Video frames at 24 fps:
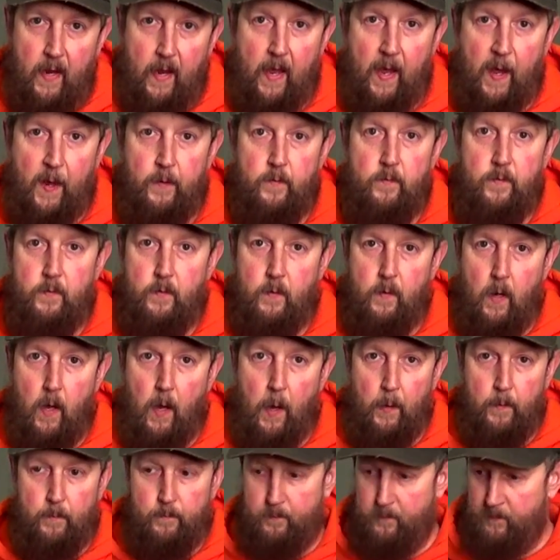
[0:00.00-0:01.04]
and
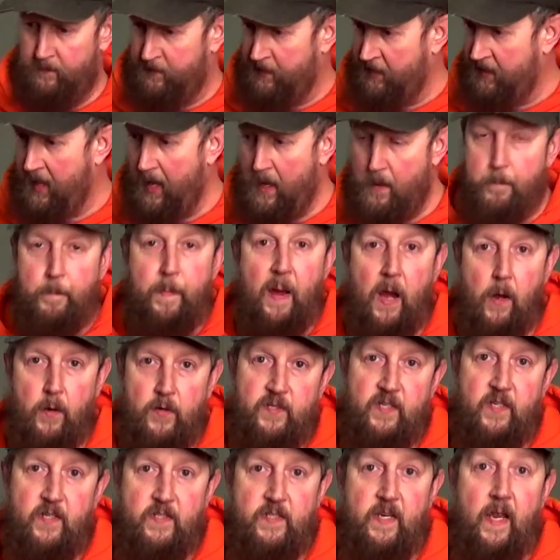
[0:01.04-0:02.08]
uh, the gun
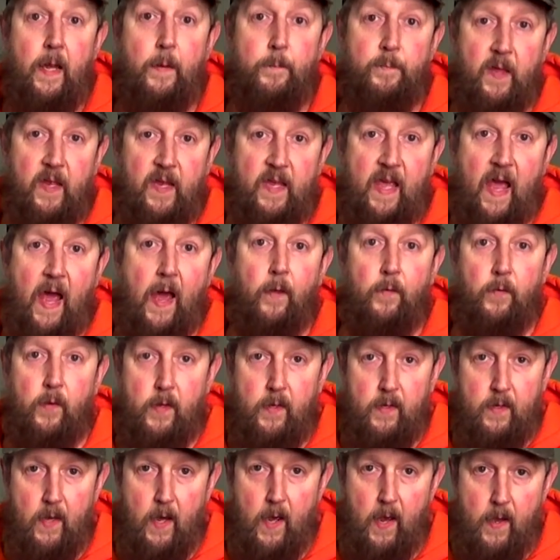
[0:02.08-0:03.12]
bears his name, the
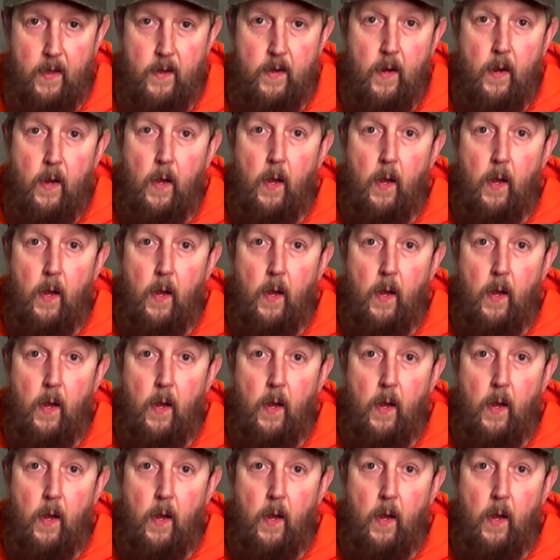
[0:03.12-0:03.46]
Gatling gun.